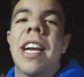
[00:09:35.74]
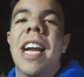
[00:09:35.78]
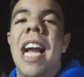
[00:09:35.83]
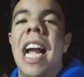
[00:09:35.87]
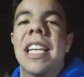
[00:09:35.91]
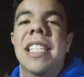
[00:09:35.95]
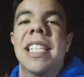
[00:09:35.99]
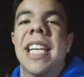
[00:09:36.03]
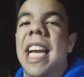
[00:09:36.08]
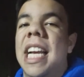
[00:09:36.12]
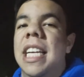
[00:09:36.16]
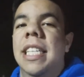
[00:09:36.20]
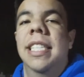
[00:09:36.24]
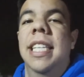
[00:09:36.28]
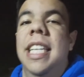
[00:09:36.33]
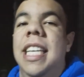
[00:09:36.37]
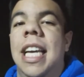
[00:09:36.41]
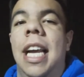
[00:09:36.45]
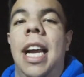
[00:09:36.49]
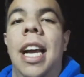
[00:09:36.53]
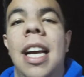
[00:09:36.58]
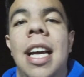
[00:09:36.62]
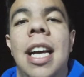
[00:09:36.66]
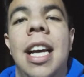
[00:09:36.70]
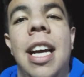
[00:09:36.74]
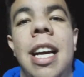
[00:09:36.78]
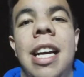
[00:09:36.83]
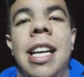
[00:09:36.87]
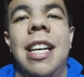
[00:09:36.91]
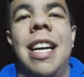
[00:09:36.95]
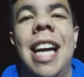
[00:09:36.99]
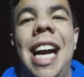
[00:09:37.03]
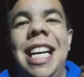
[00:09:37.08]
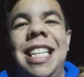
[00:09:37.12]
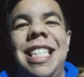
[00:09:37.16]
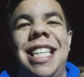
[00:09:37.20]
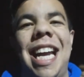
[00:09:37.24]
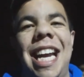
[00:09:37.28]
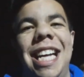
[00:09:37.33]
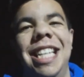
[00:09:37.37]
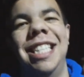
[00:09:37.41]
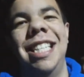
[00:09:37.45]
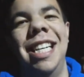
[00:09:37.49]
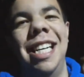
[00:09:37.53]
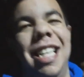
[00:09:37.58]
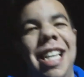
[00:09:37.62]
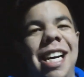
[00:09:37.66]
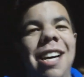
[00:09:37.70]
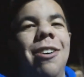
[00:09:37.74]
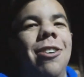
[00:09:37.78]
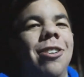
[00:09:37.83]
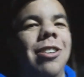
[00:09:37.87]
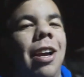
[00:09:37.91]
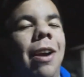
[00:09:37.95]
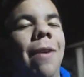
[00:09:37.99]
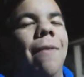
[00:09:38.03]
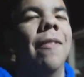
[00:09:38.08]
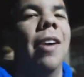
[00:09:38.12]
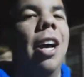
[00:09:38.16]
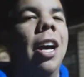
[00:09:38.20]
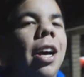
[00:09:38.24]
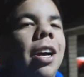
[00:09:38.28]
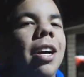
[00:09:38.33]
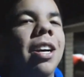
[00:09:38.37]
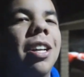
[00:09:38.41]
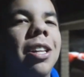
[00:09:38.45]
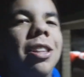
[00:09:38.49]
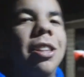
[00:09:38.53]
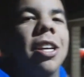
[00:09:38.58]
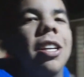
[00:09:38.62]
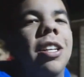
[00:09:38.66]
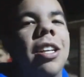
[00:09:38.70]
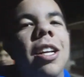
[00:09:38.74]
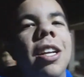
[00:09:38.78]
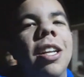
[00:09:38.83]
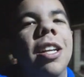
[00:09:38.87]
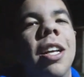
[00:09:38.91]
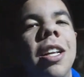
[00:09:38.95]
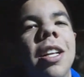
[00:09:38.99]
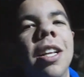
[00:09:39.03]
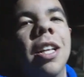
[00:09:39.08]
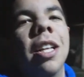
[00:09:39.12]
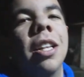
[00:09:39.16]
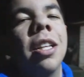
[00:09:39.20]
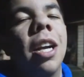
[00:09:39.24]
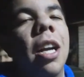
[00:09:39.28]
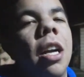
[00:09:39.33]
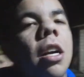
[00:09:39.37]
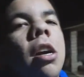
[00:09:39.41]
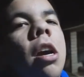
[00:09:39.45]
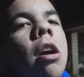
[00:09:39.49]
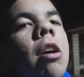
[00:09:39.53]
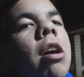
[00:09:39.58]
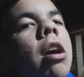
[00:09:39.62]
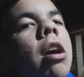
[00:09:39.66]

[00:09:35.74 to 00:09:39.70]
guys can't see that. Hold up. Look.